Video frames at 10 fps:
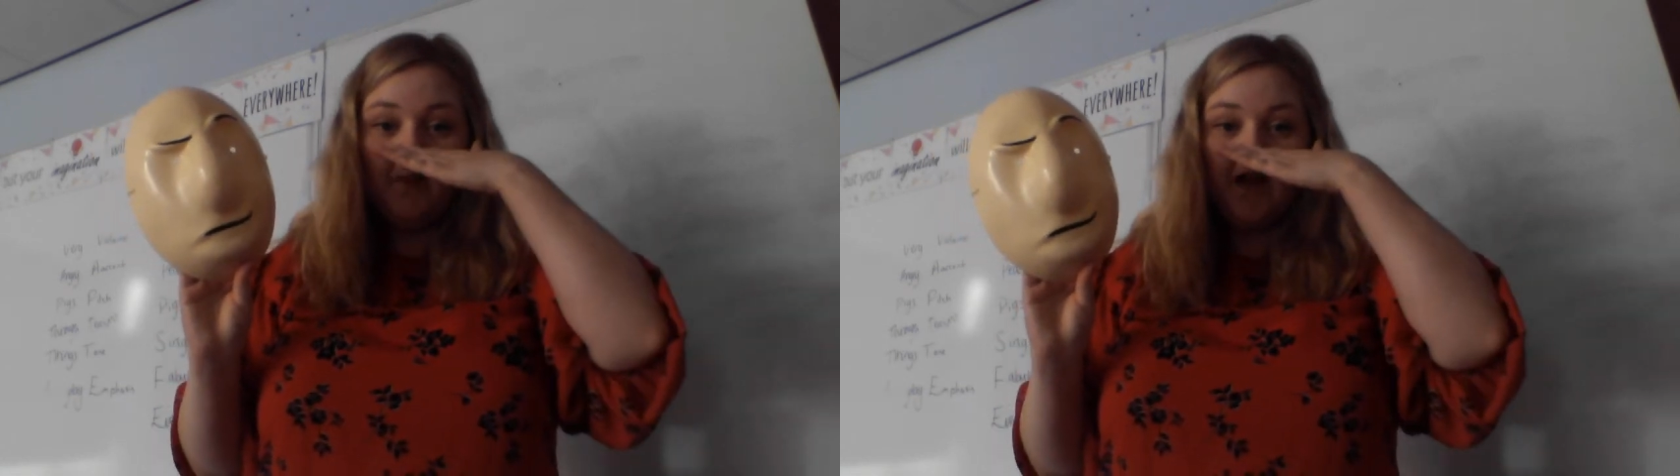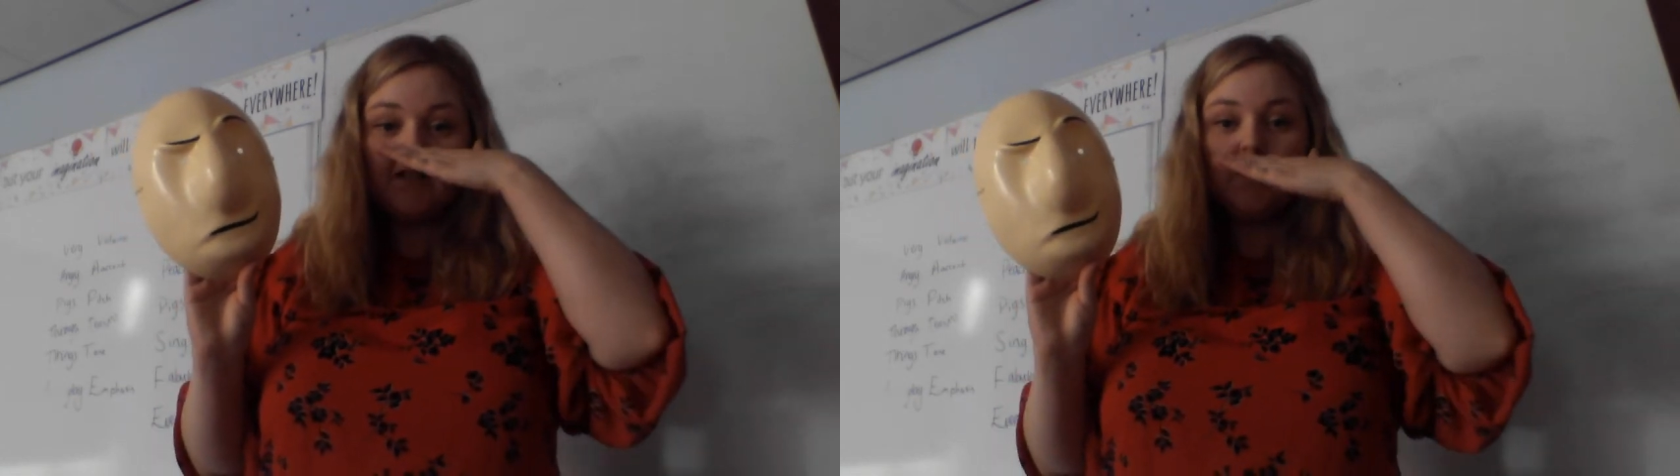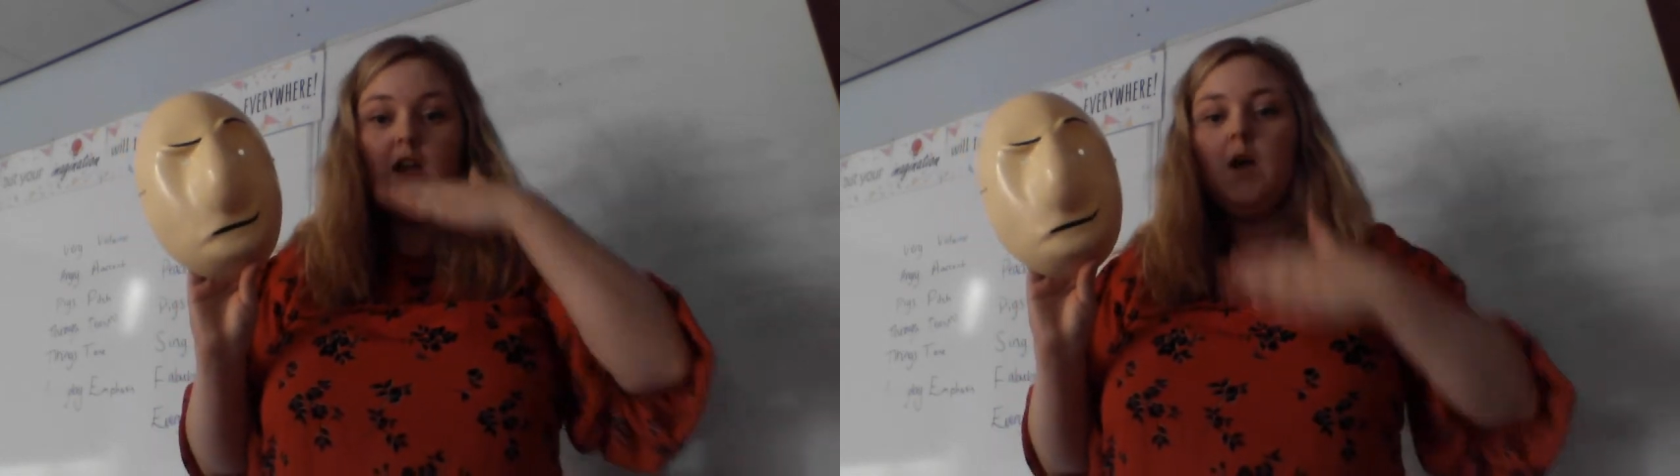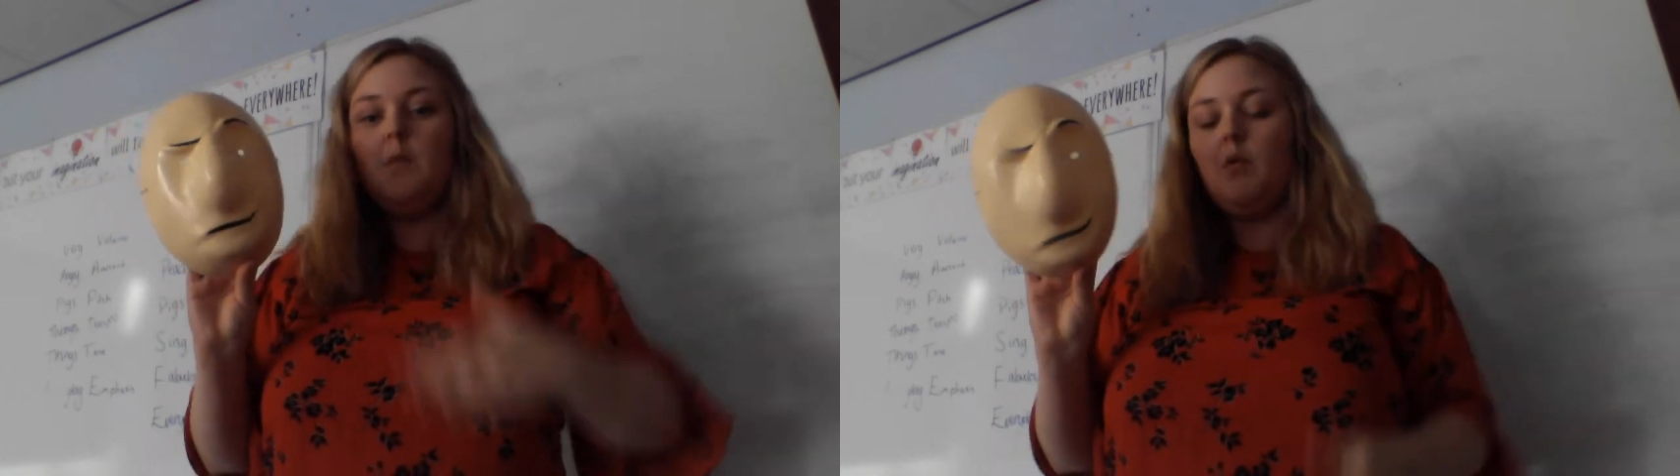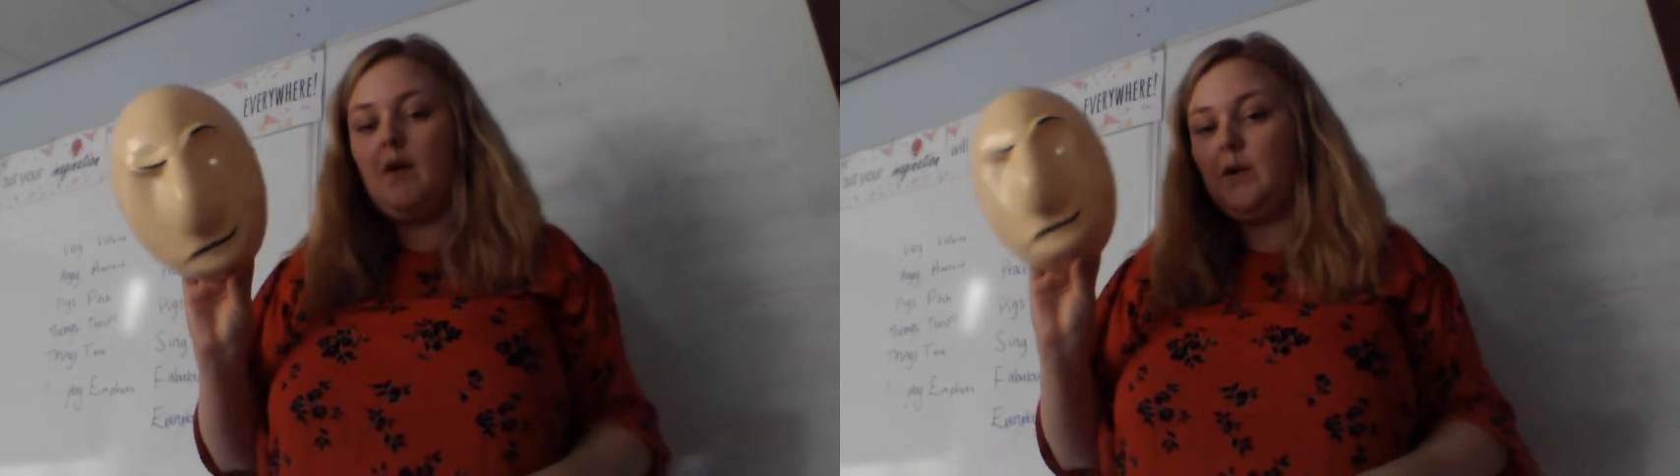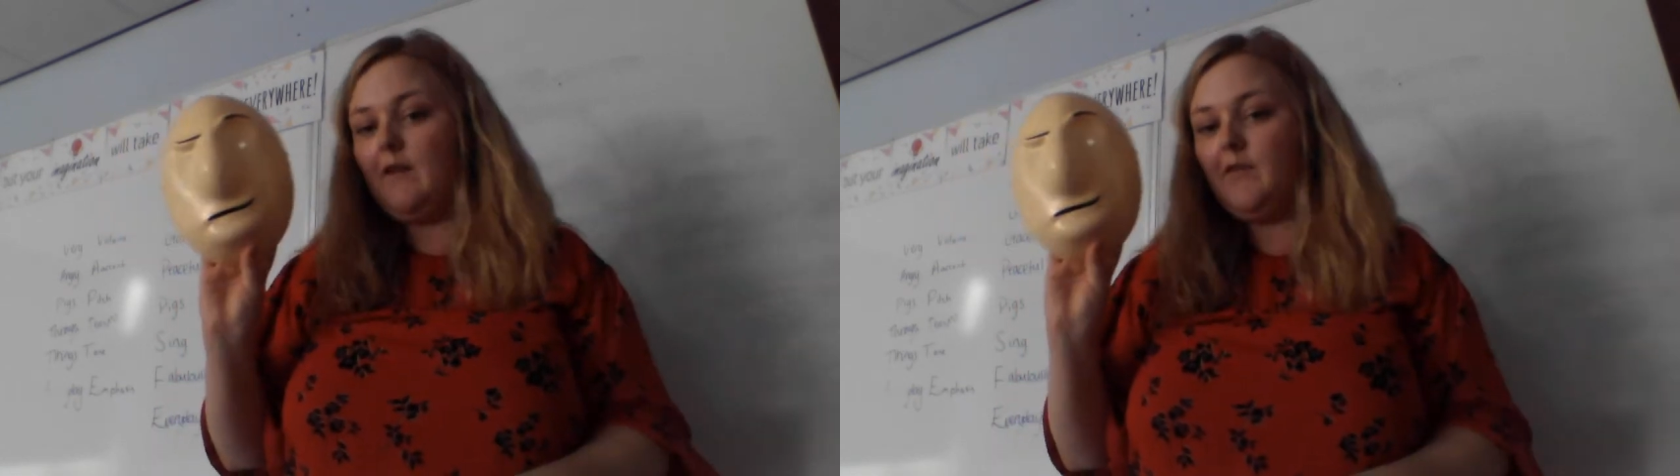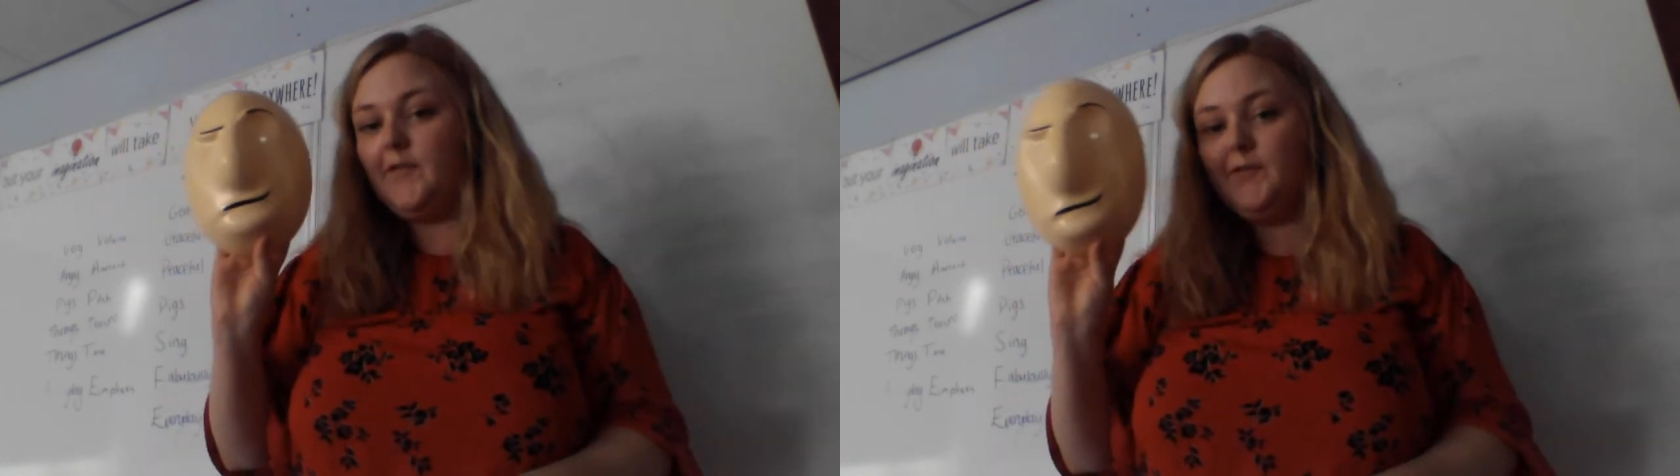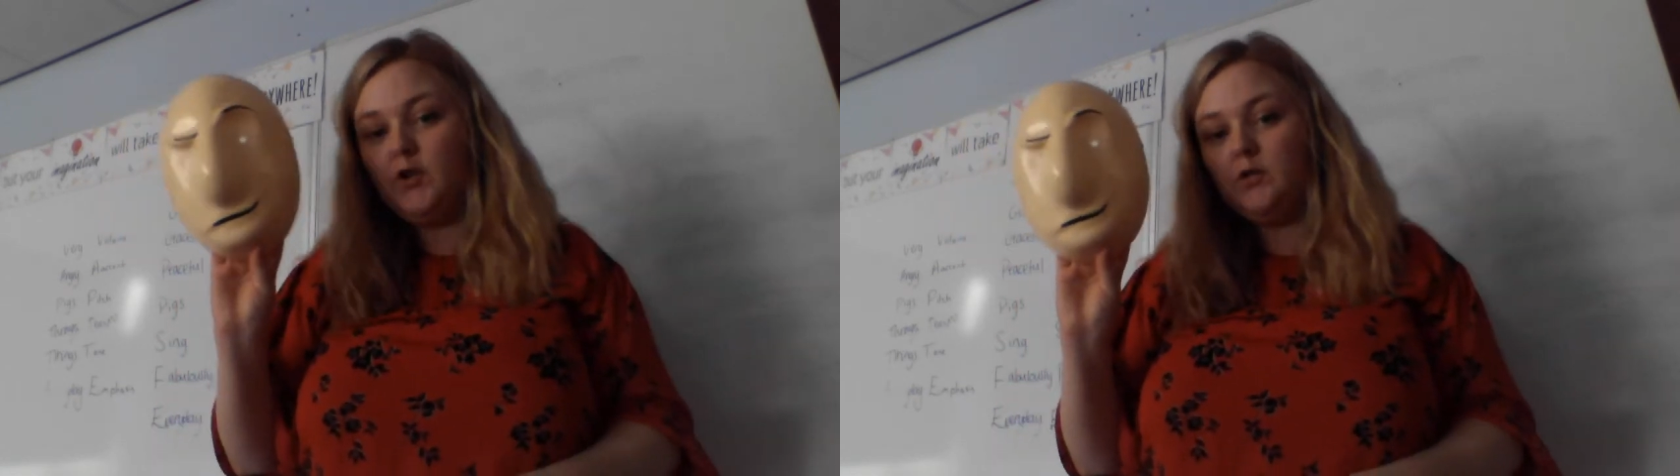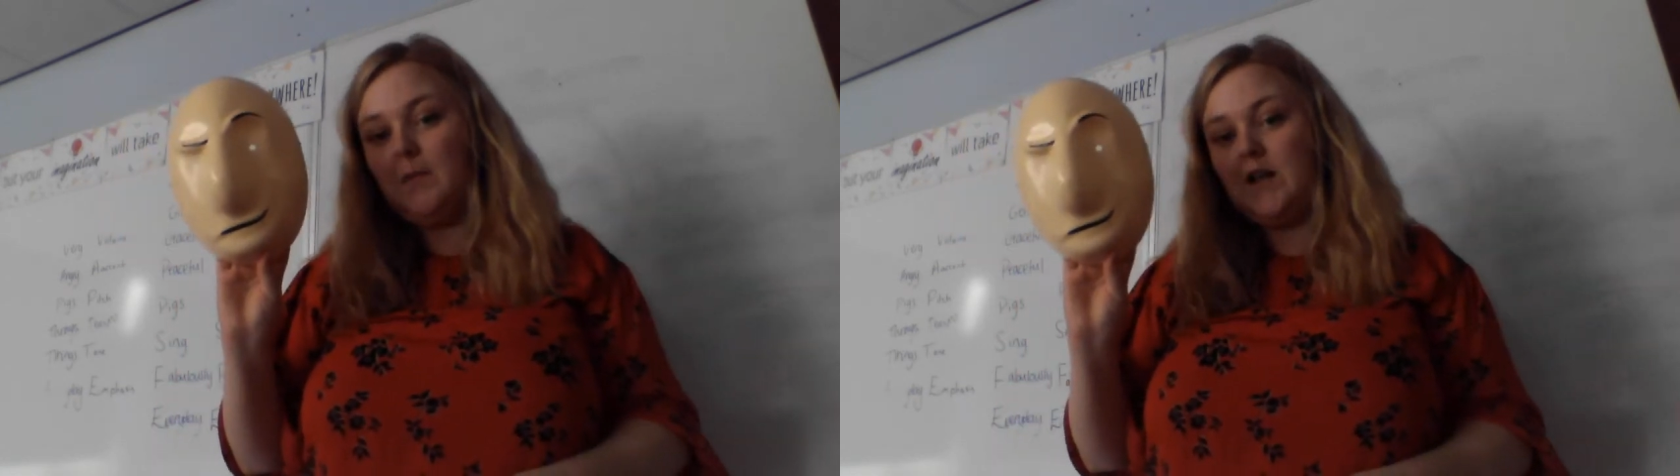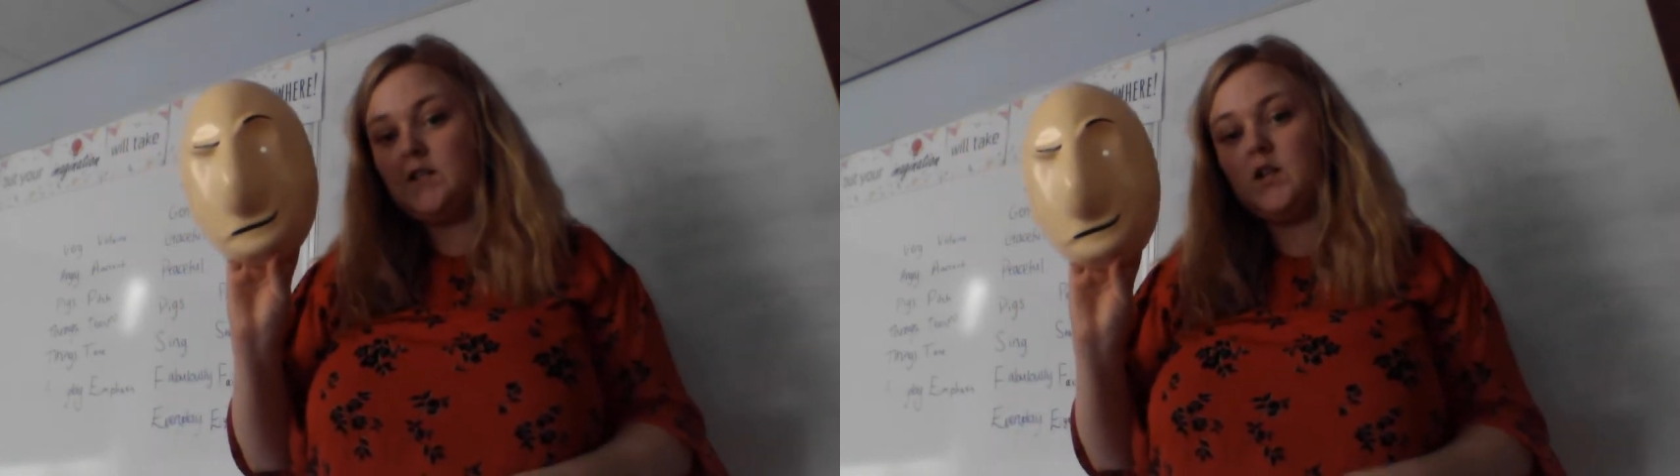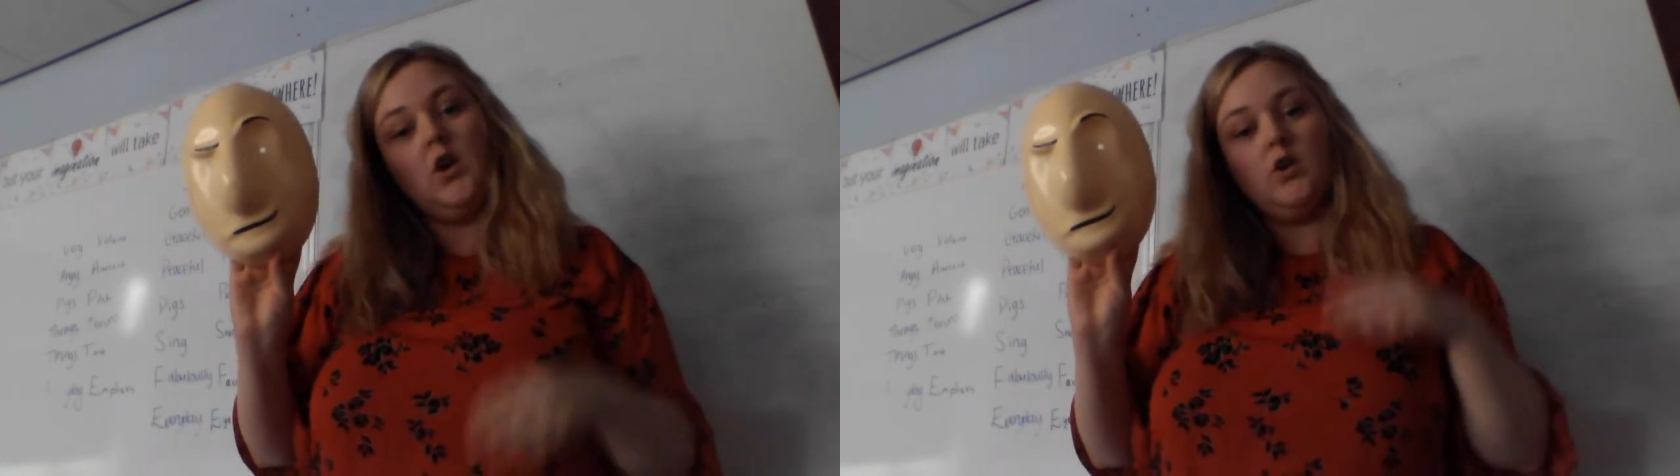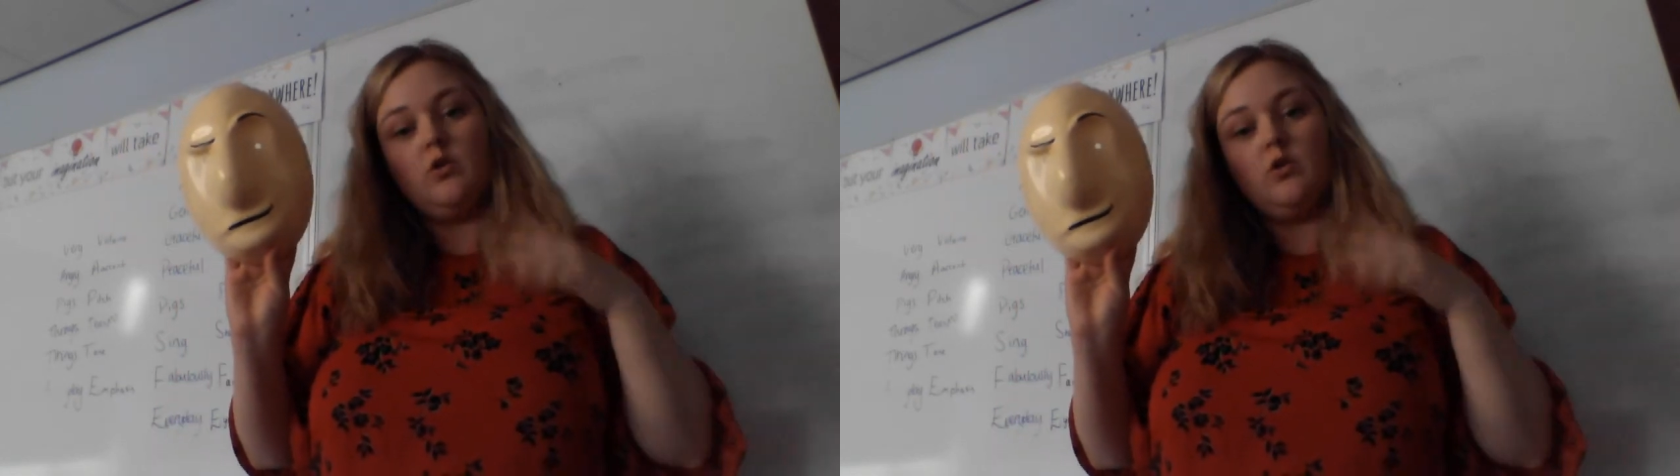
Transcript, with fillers: mask, but when you have a full mask,